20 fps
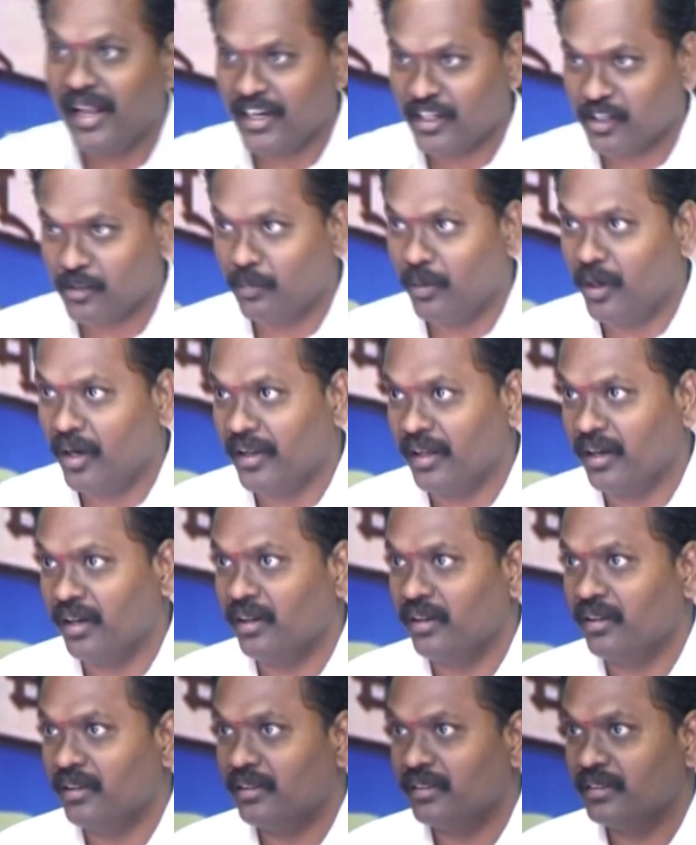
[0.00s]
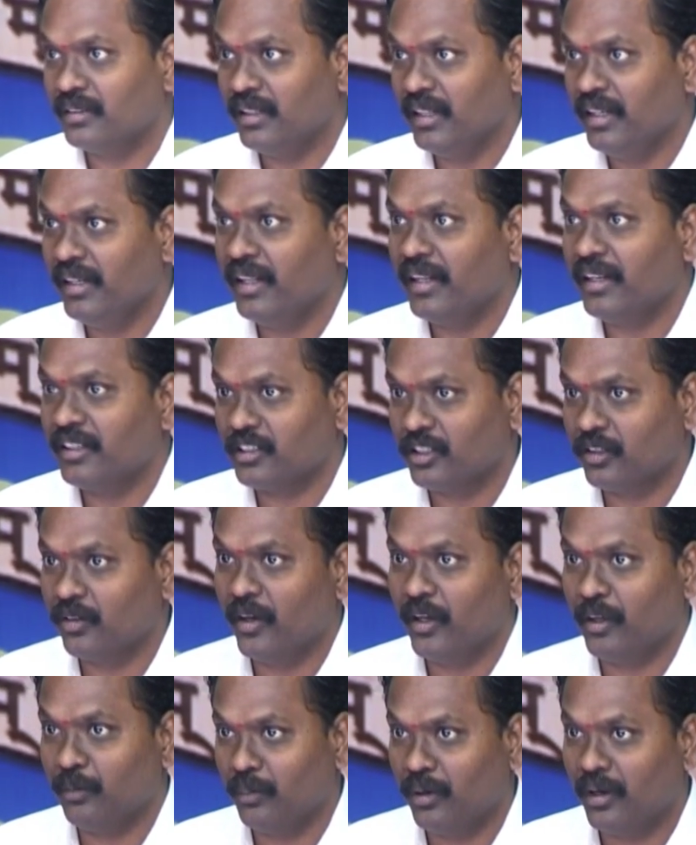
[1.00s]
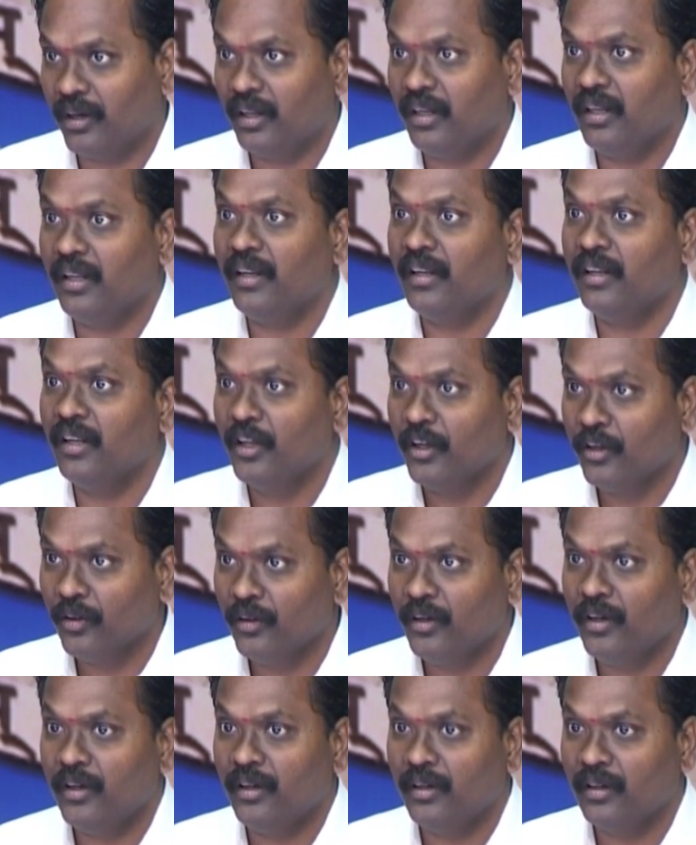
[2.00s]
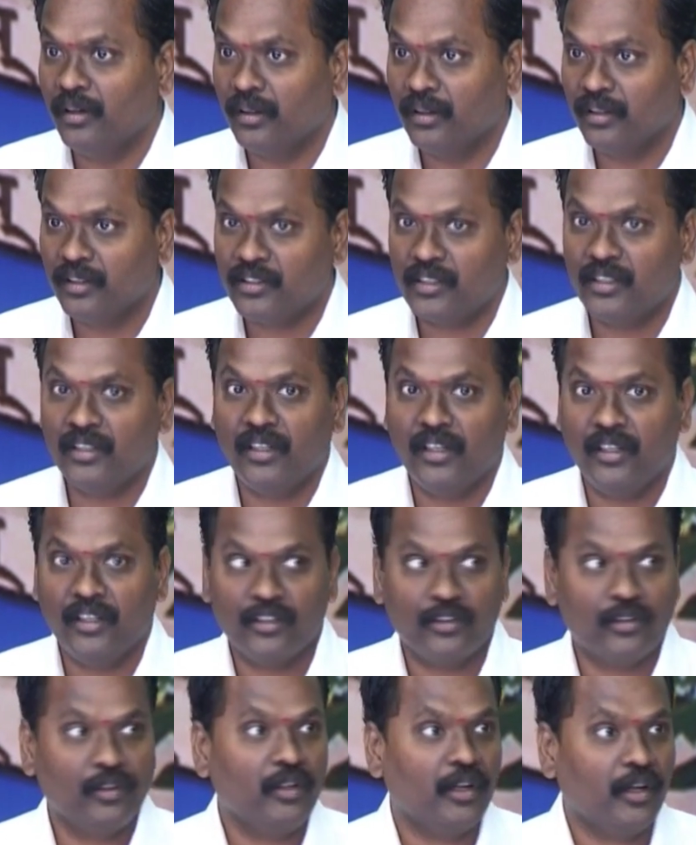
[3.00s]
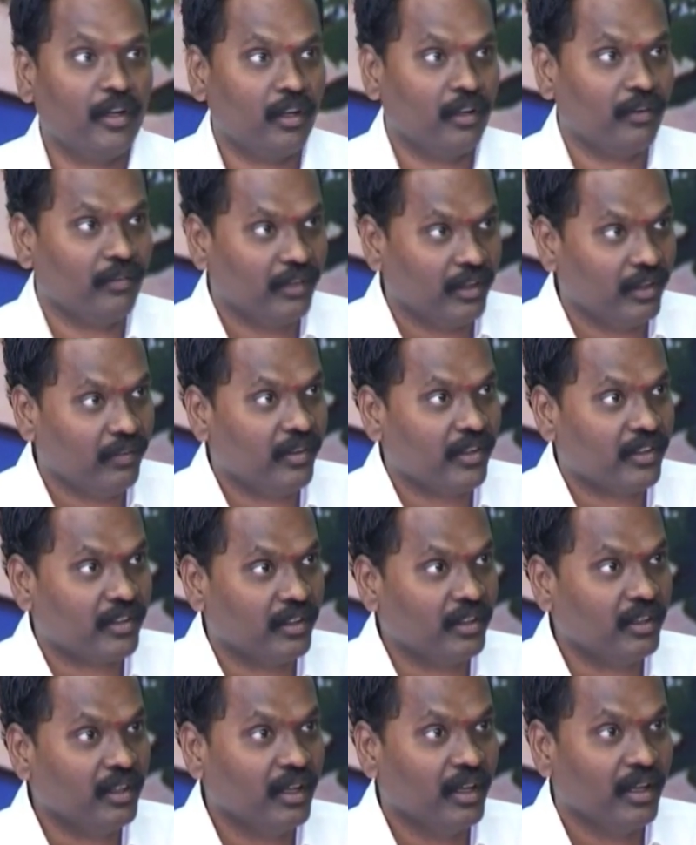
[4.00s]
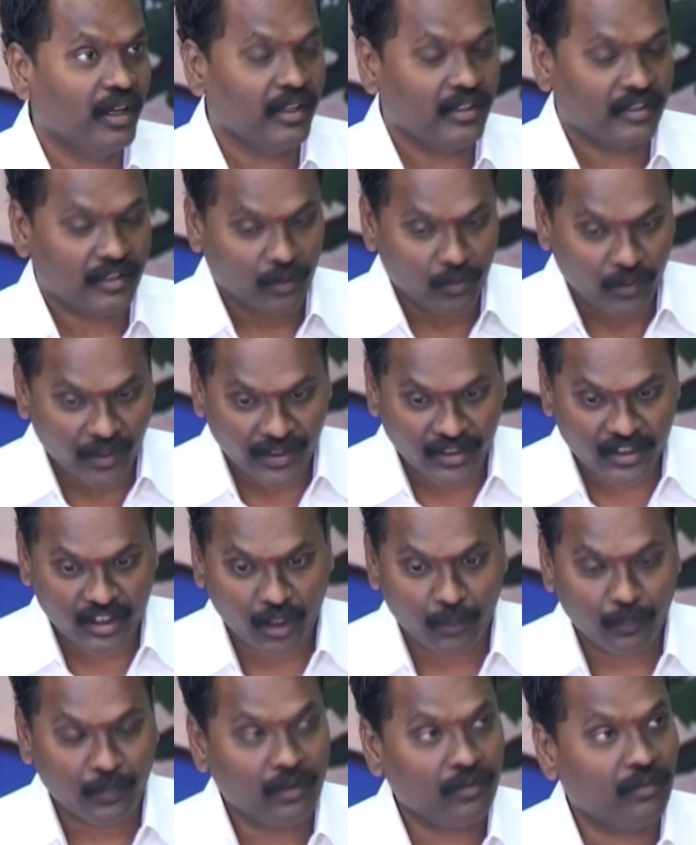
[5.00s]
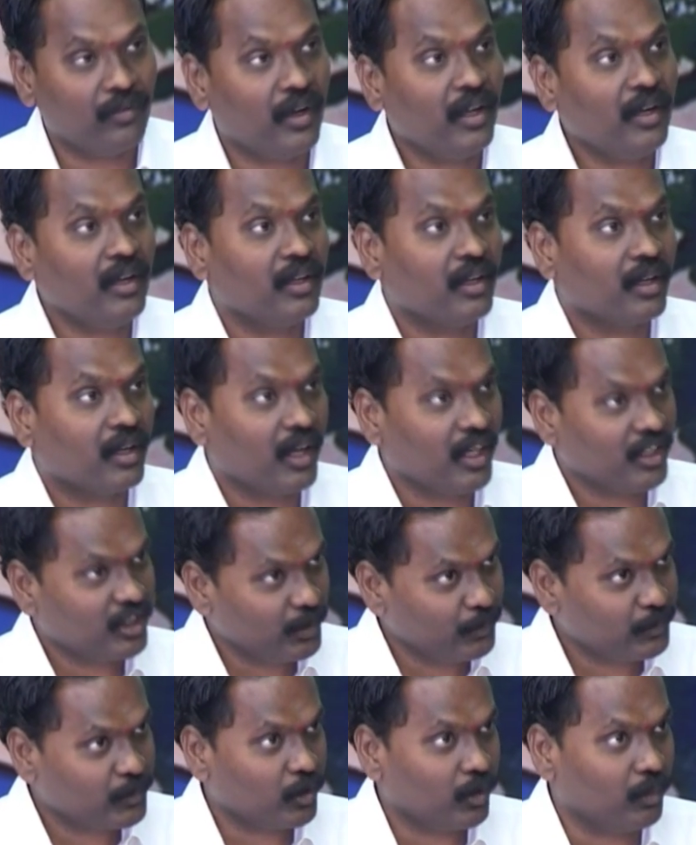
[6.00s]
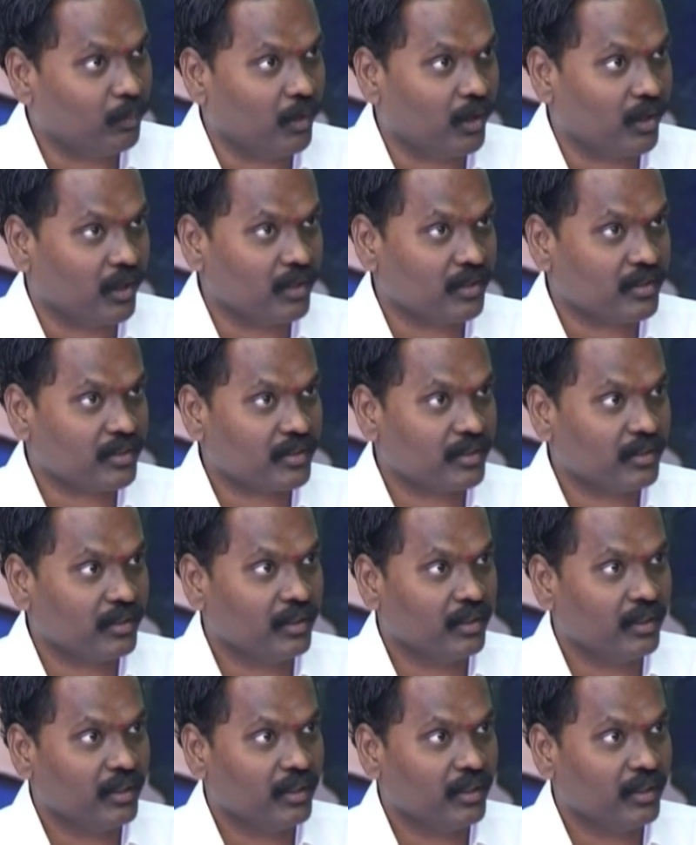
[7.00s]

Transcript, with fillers: Nash model, linear reservoir model in unit, instantaneous unit hydrographic derivation is a good example for conceptual models.